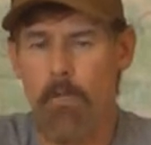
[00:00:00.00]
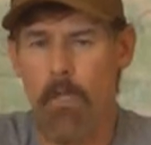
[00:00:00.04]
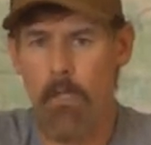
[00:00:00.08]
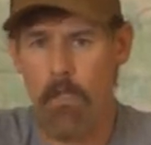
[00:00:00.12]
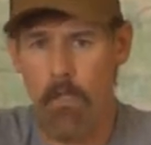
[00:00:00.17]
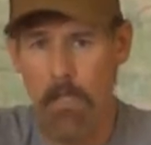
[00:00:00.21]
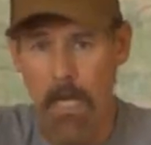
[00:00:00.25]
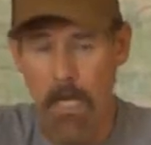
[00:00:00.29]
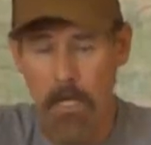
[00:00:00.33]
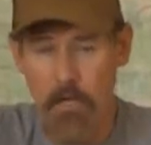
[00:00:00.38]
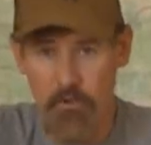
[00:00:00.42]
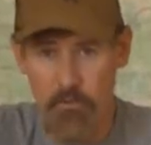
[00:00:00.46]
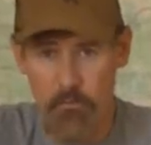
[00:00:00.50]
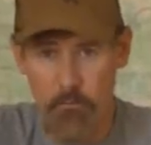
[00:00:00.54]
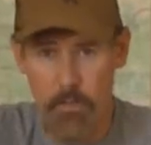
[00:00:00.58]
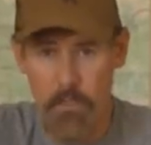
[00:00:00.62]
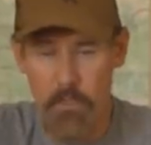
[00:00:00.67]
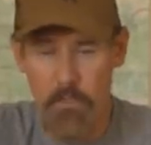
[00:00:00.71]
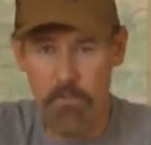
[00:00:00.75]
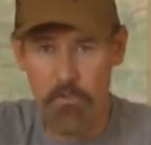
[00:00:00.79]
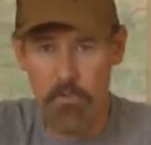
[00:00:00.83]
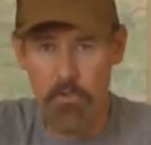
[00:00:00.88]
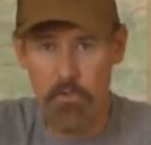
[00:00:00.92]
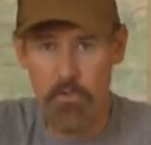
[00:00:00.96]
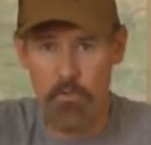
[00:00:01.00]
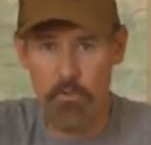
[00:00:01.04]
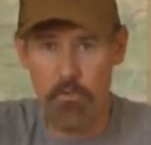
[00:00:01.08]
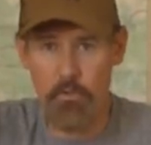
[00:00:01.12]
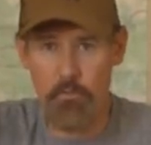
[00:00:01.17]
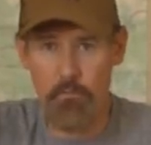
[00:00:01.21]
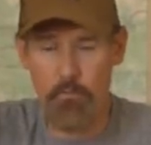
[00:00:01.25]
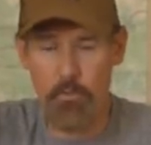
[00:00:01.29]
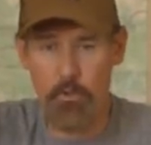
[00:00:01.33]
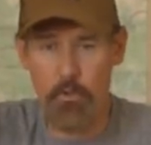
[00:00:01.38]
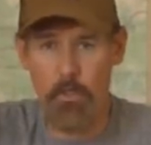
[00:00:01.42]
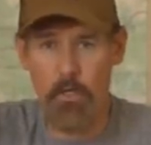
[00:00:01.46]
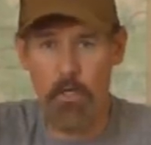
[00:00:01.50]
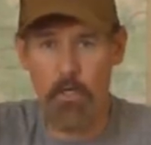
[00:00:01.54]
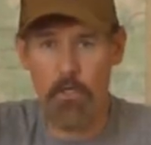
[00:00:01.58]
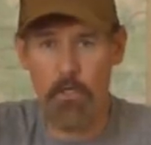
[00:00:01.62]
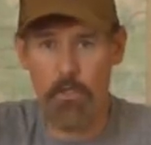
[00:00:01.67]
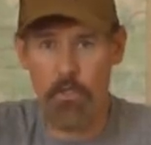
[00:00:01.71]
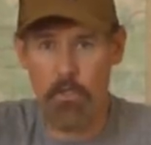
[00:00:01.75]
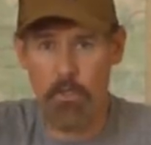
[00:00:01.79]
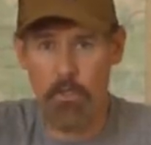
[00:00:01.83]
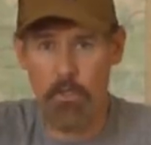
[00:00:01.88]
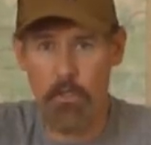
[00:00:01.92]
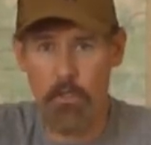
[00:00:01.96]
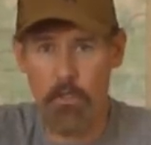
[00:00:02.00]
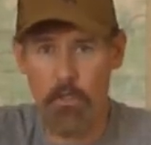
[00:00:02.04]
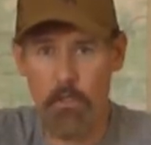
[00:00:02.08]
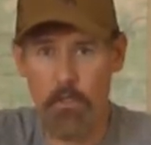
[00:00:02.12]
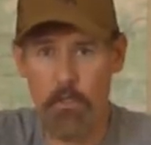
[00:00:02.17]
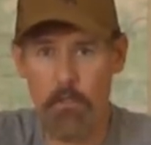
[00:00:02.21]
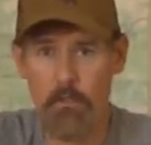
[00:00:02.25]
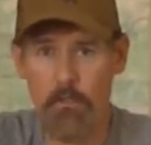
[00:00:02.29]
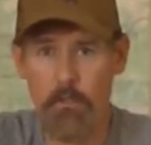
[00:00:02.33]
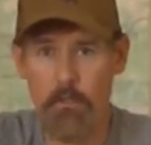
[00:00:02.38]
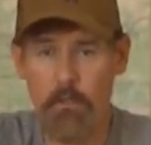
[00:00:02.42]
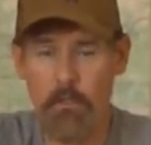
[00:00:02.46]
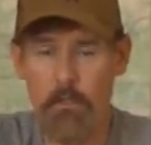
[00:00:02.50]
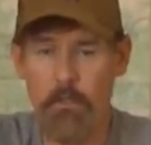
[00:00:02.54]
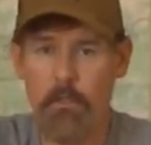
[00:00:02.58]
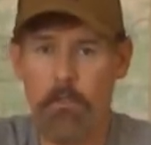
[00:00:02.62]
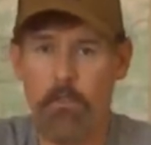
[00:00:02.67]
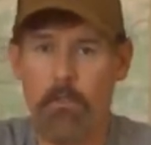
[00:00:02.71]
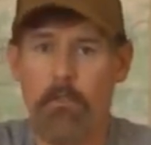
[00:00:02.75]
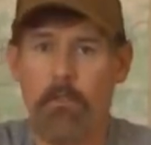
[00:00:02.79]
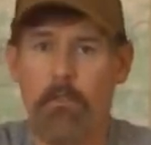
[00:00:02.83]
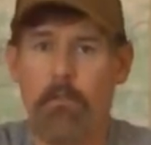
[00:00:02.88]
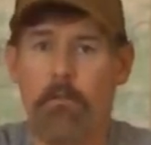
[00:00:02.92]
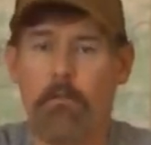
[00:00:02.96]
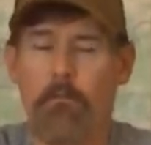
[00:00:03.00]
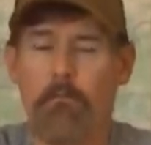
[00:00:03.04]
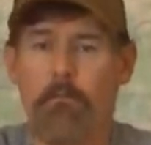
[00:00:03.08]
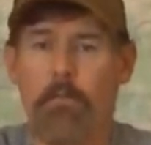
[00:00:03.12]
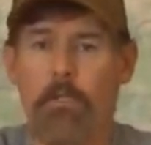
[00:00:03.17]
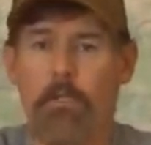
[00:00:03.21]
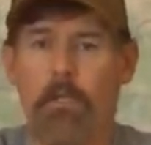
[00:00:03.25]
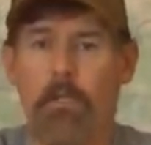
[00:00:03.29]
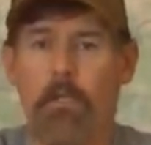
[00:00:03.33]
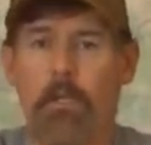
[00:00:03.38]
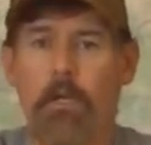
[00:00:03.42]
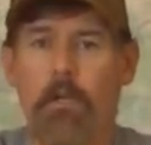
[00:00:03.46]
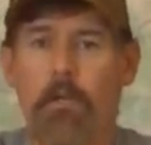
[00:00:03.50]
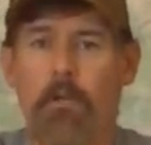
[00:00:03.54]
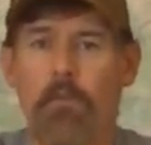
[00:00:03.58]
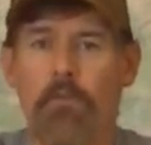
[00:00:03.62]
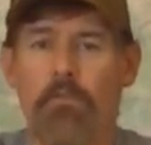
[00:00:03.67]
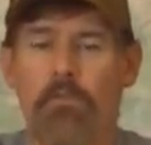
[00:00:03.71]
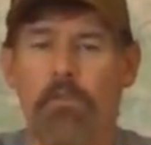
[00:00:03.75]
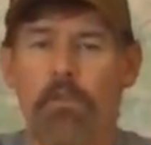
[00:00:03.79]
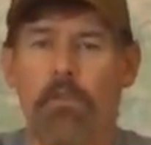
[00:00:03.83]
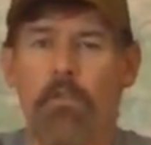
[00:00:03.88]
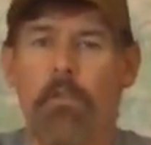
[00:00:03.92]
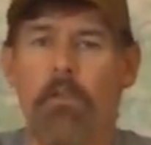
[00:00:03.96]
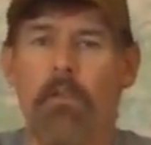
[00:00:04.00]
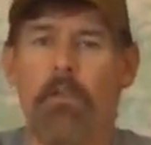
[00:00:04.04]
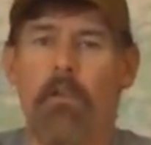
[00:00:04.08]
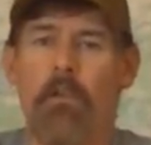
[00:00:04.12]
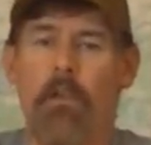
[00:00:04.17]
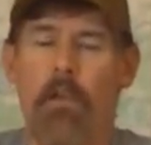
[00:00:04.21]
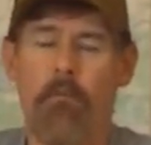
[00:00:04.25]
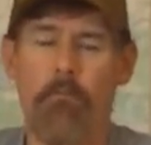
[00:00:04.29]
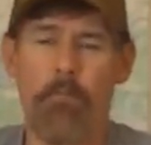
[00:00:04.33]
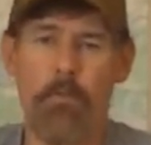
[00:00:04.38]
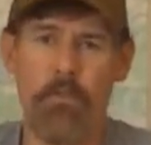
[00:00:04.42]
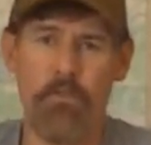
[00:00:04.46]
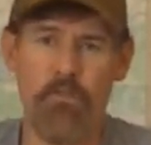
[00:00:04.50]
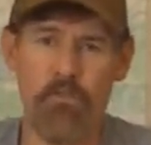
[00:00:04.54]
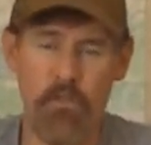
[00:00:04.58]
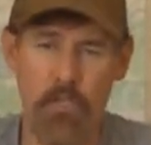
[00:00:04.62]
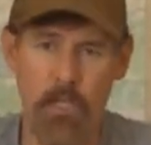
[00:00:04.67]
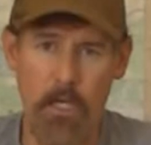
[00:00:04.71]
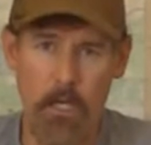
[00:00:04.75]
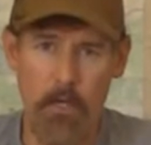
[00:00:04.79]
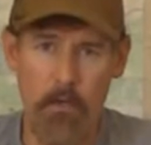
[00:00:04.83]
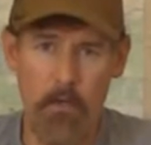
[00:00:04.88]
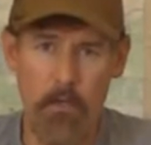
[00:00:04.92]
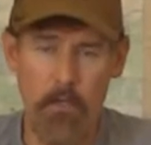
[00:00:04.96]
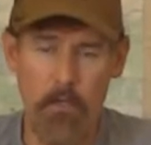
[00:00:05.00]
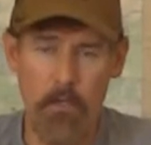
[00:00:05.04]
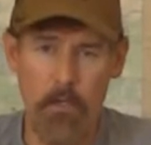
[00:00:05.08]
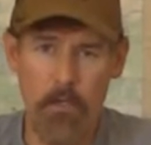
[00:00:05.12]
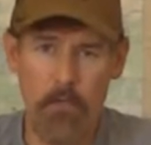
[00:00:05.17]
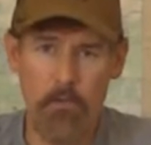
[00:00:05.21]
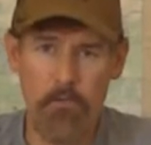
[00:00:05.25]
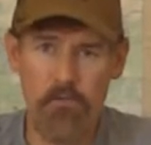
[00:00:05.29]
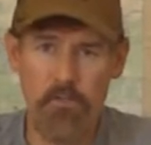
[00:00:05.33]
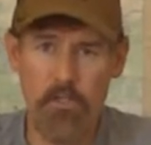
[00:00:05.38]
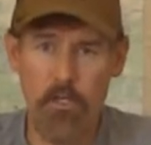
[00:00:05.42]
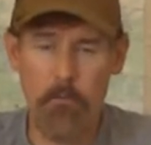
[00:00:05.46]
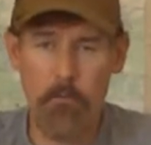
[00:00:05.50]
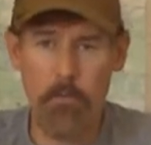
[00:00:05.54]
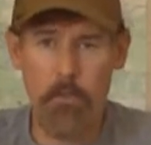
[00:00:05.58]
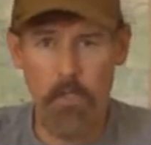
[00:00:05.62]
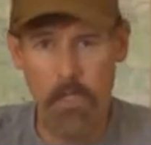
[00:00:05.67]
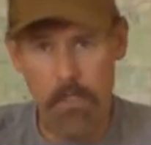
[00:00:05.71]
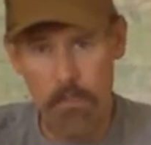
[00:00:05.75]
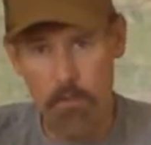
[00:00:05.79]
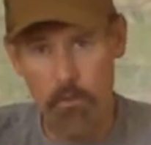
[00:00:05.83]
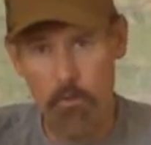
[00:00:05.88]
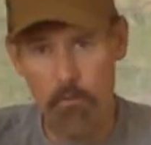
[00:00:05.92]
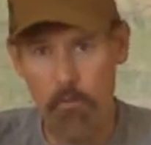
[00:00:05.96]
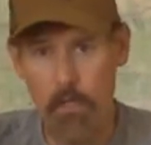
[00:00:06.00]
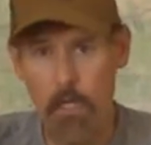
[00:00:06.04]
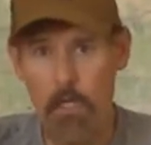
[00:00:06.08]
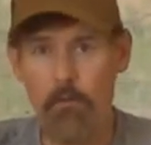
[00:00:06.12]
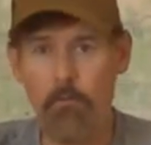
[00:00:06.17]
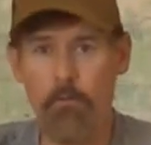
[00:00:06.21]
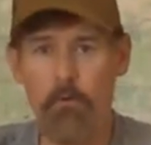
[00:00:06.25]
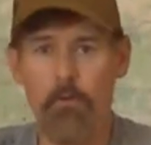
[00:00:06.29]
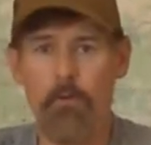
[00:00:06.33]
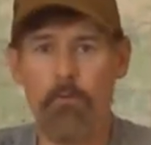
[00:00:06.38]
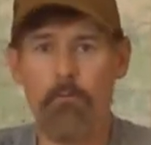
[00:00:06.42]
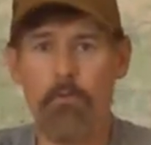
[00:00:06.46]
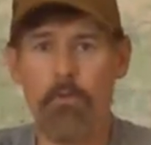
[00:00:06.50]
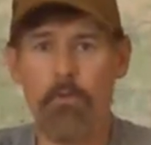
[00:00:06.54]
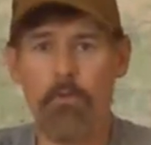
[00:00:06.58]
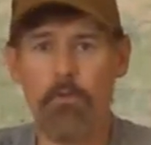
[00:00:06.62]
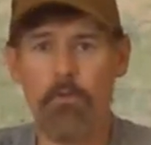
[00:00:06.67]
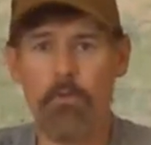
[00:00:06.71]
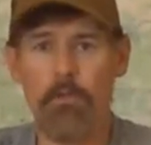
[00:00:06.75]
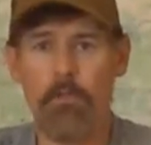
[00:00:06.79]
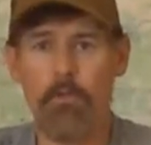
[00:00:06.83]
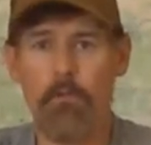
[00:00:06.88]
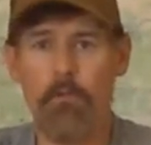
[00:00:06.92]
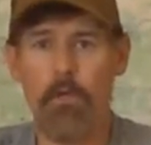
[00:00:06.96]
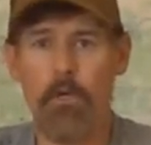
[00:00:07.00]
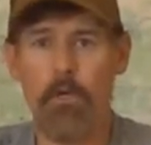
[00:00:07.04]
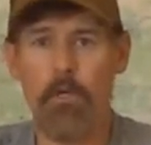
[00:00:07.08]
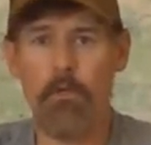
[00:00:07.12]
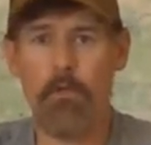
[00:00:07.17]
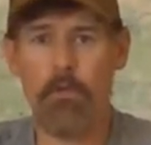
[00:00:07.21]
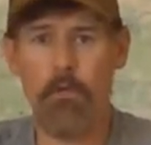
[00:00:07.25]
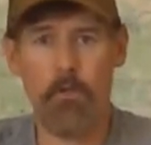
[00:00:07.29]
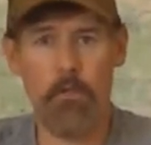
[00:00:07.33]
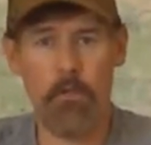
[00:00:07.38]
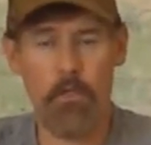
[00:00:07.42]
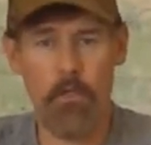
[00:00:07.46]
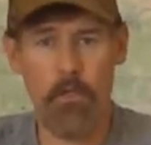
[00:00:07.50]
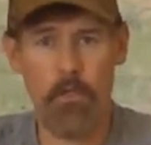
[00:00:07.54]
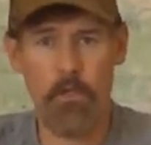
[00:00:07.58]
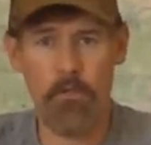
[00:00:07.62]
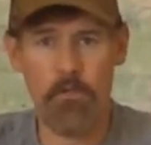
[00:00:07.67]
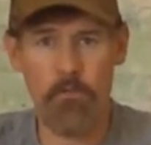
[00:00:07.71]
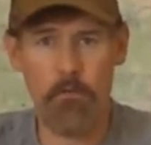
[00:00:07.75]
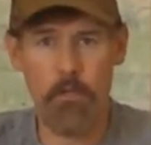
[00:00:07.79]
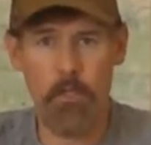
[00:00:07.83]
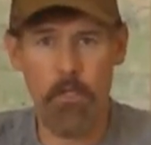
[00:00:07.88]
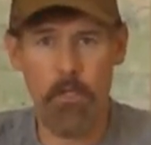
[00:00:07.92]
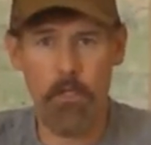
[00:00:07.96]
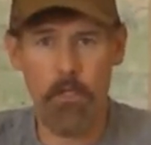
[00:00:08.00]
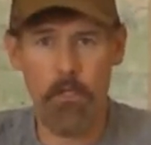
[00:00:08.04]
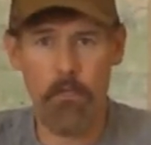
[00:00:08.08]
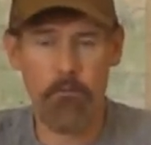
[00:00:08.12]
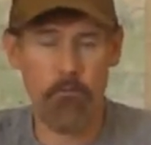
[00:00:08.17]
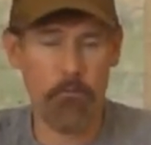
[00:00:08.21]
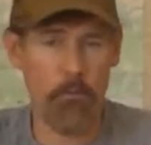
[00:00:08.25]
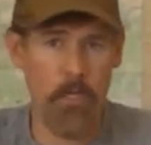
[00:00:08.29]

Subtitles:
allows me to put on a good hunt because I've been scouting all summer. I know right where the mule deer are during the archery hunt.